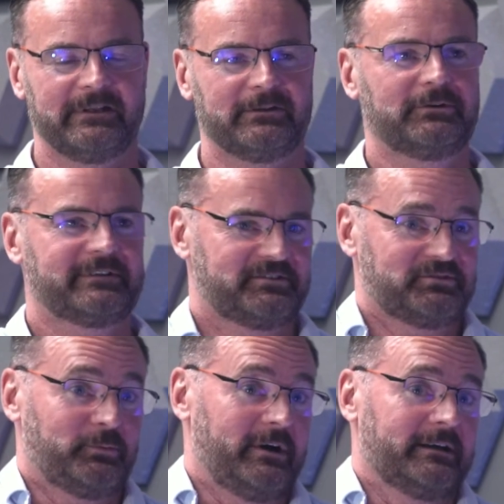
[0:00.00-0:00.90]
look, this is
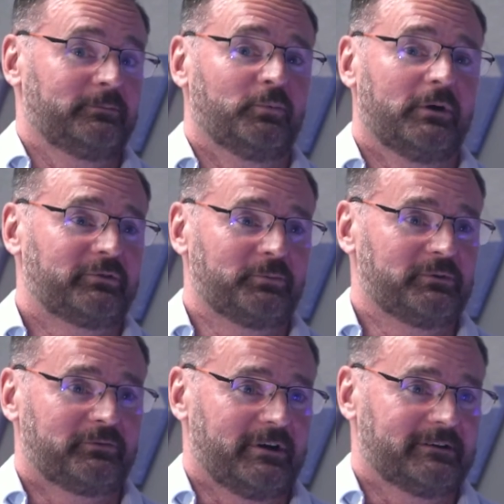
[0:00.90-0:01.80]
why obviously
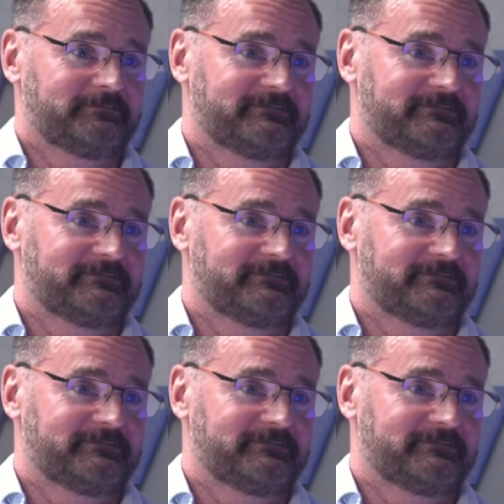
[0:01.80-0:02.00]
we've got a